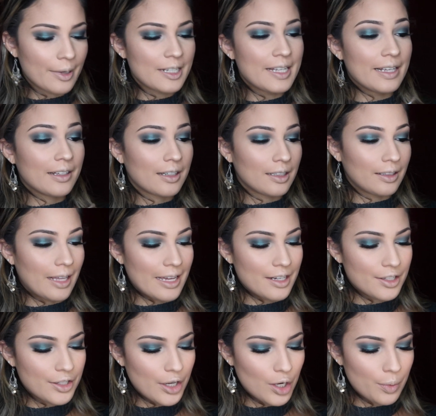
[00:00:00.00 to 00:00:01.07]
going to take
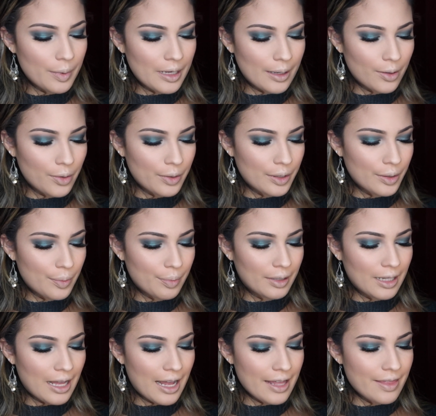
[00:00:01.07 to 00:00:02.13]
Kaleidoscope and I'm going to
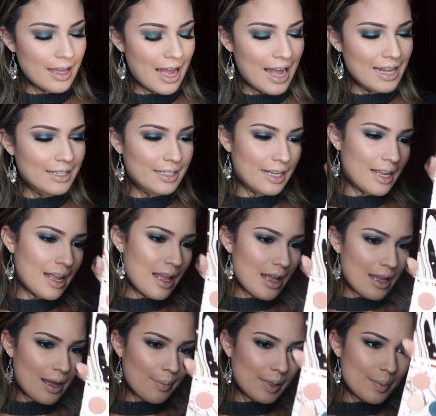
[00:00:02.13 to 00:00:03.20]
apply that.
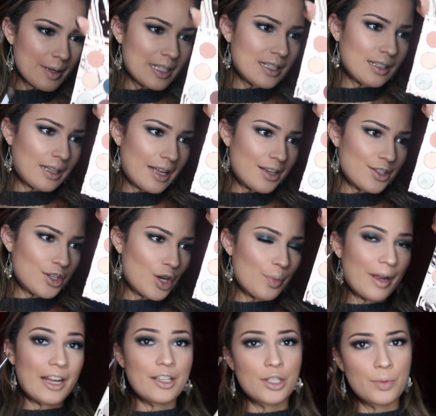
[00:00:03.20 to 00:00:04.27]
I'm going to mix Kaleidoscope
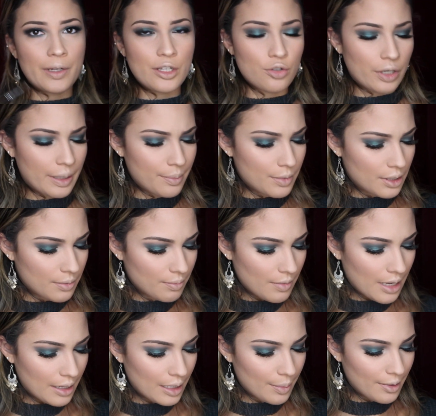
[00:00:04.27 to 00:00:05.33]
and Sweet Dreams
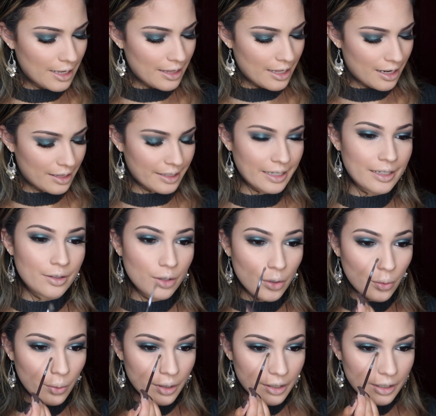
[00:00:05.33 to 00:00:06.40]
I'm gonna apply that on the inner
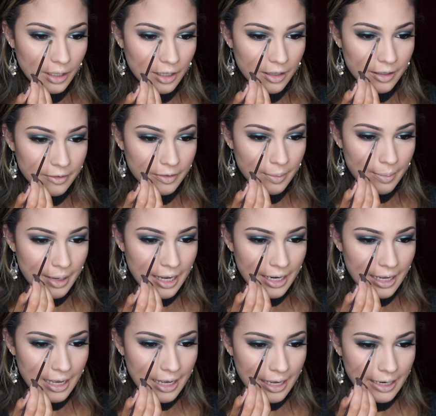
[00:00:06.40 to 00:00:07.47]
corner of my
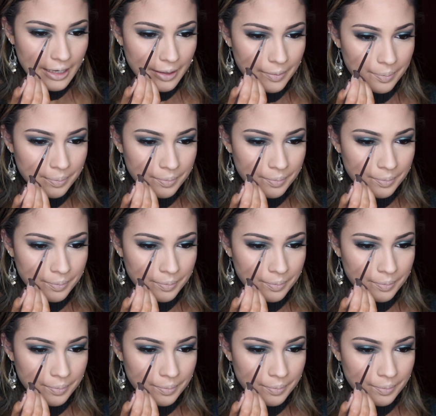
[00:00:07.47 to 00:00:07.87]
eye.